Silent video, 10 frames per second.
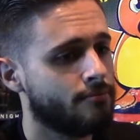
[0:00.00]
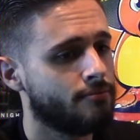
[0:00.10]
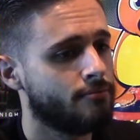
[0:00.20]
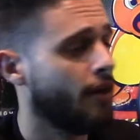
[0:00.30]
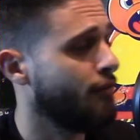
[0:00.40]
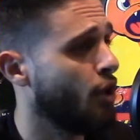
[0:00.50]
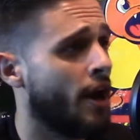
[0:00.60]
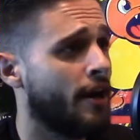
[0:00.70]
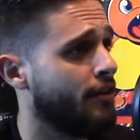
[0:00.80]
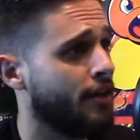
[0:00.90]
If you got
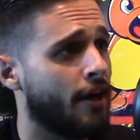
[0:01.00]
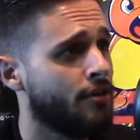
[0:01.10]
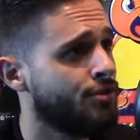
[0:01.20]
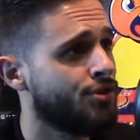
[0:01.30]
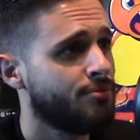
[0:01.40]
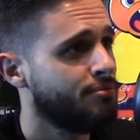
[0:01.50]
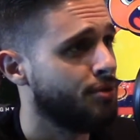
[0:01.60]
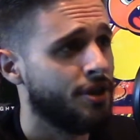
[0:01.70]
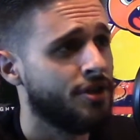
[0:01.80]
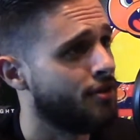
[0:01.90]
anything else,
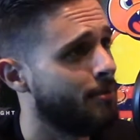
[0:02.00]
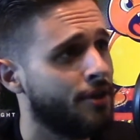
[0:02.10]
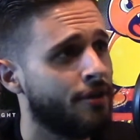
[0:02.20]
please let me hear it.